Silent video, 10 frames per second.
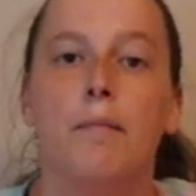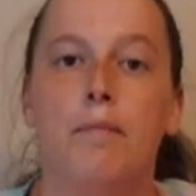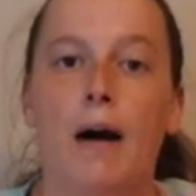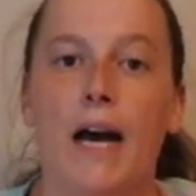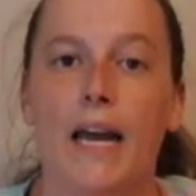
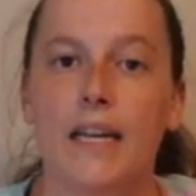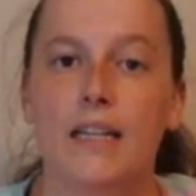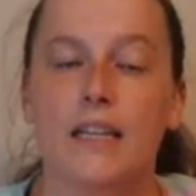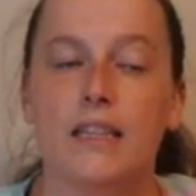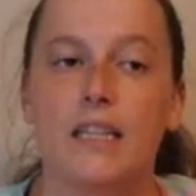But
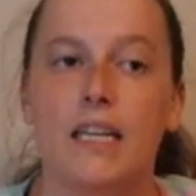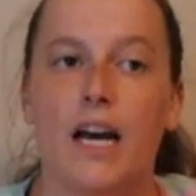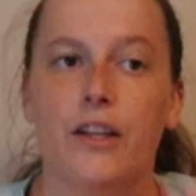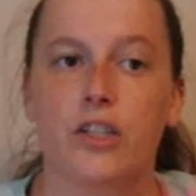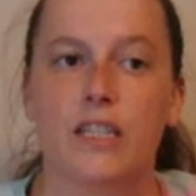the
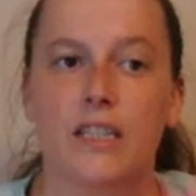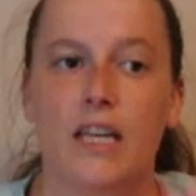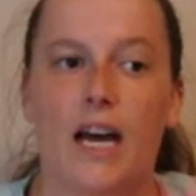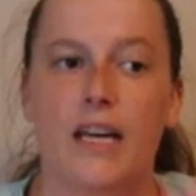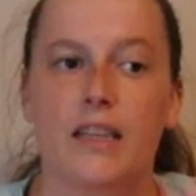other thing
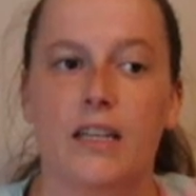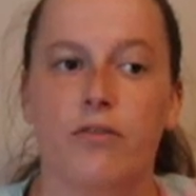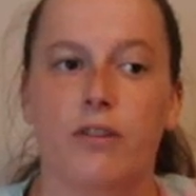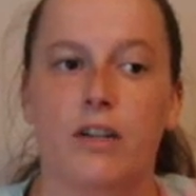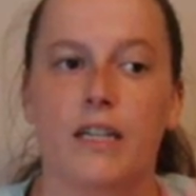that I
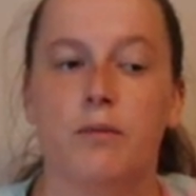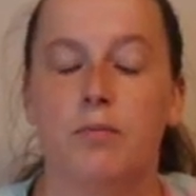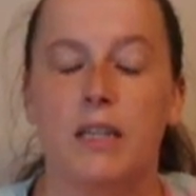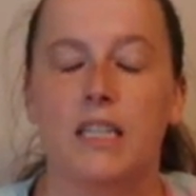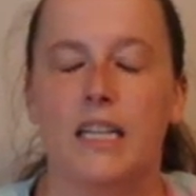think really,
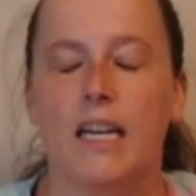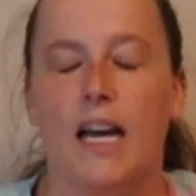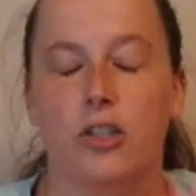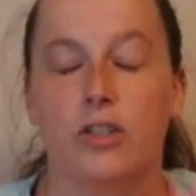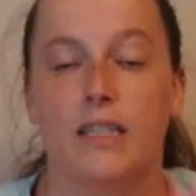but the thing
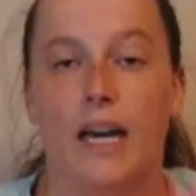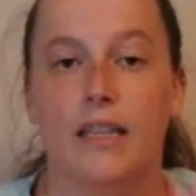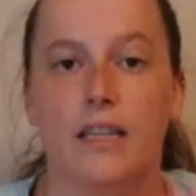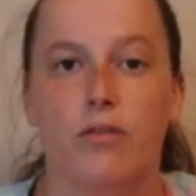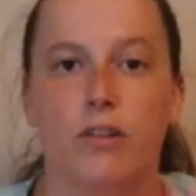actually that I
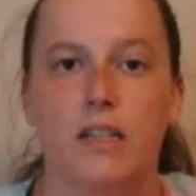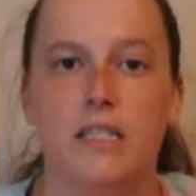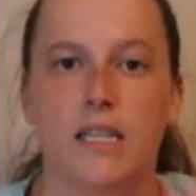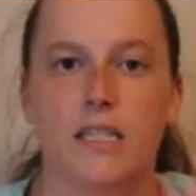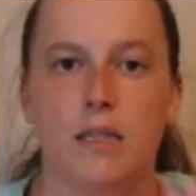think really
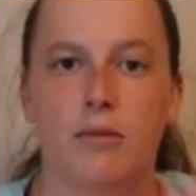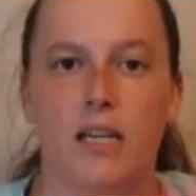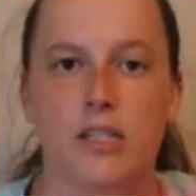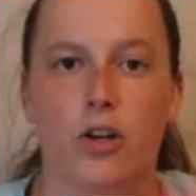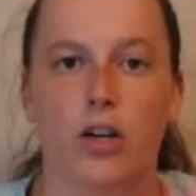did
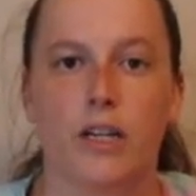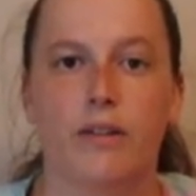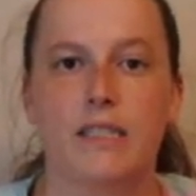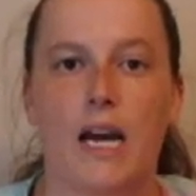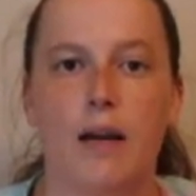demonize cardio
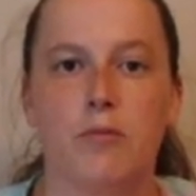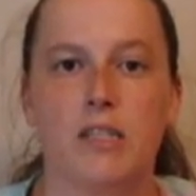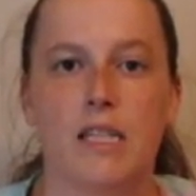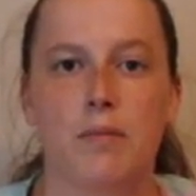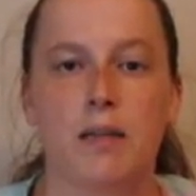at the time
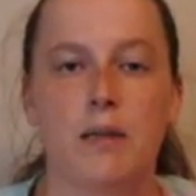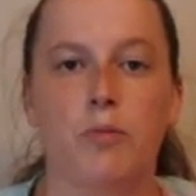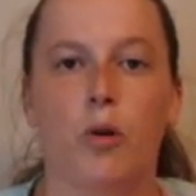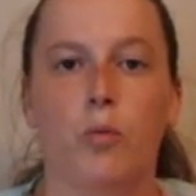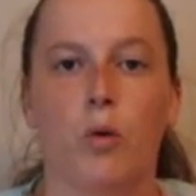was that
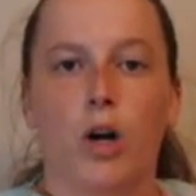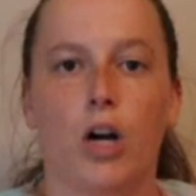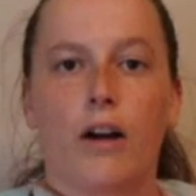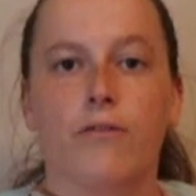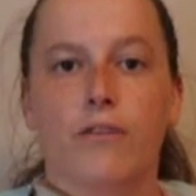people
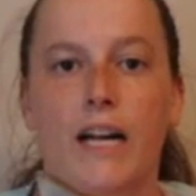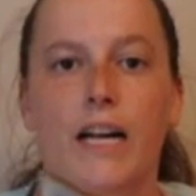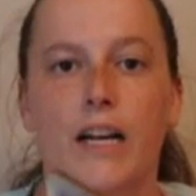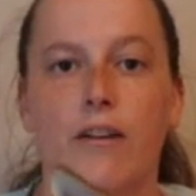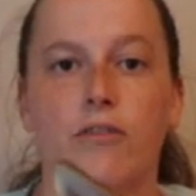were
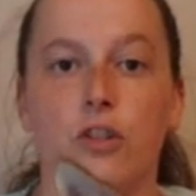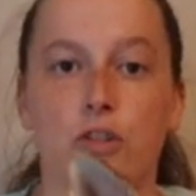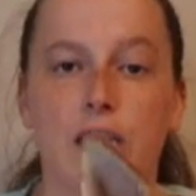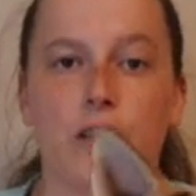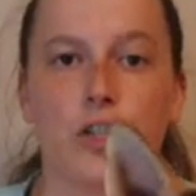afraid of
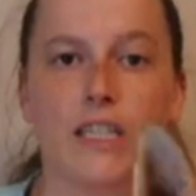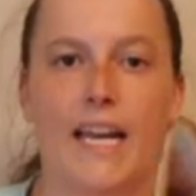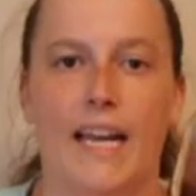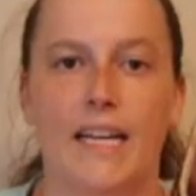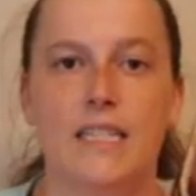losing their
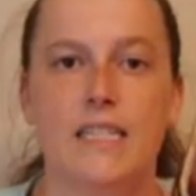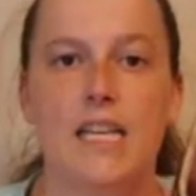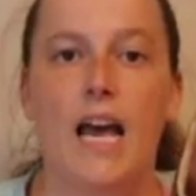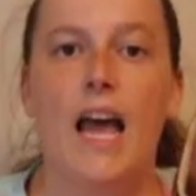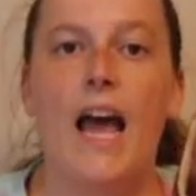gains.
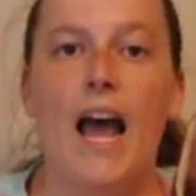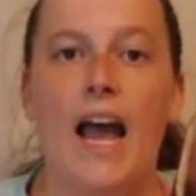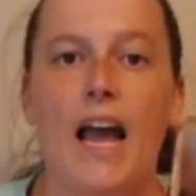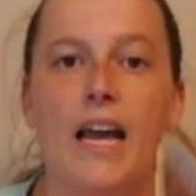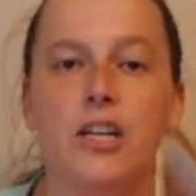
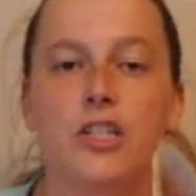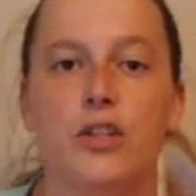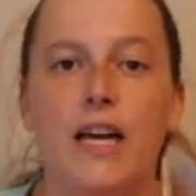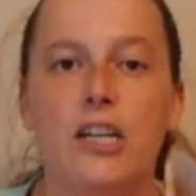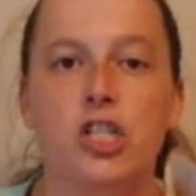And so
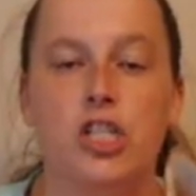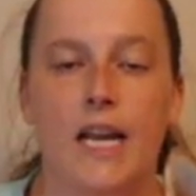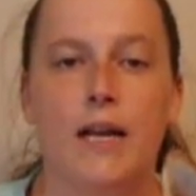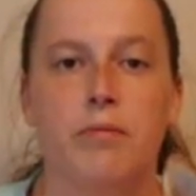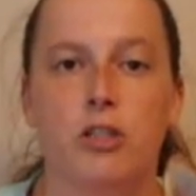that
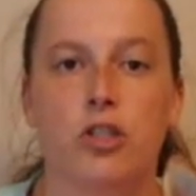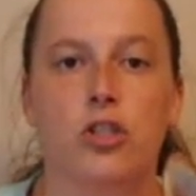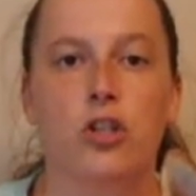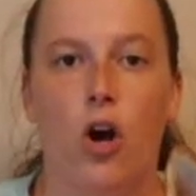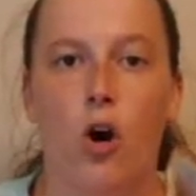shaped
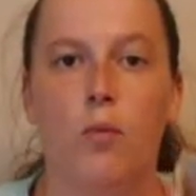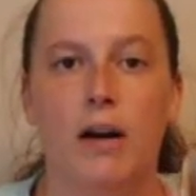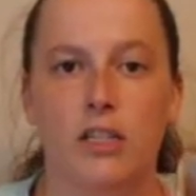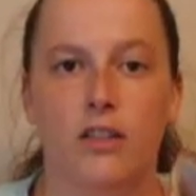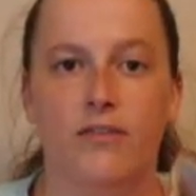so
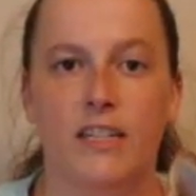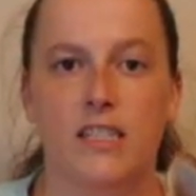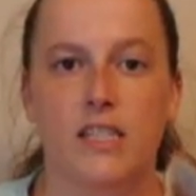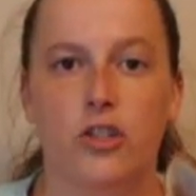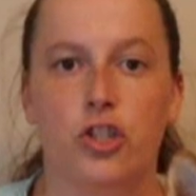much of the
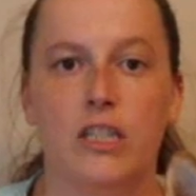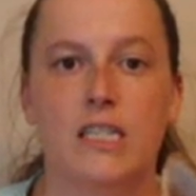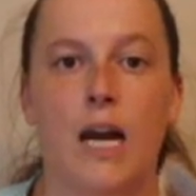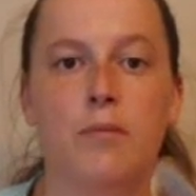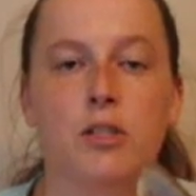fitness industry at the
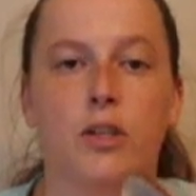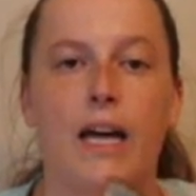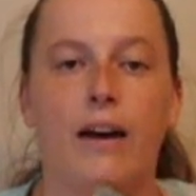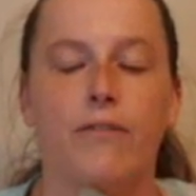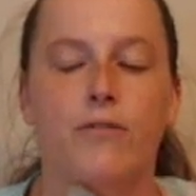time. So
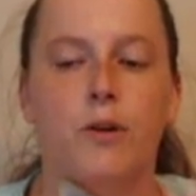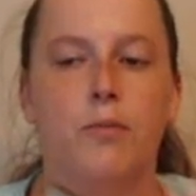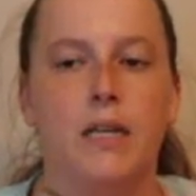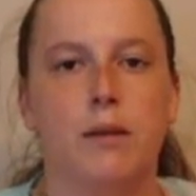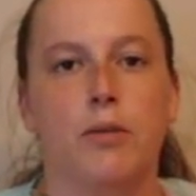that, for
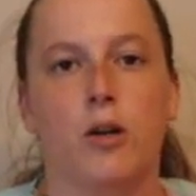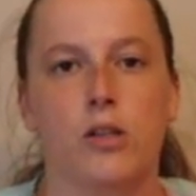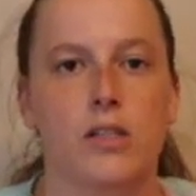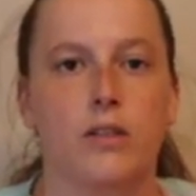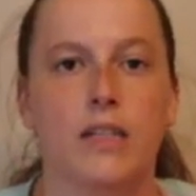me
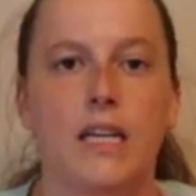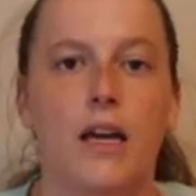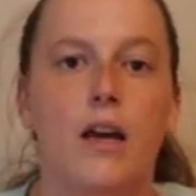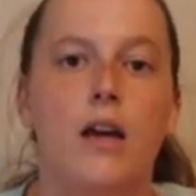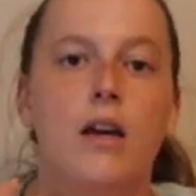personally,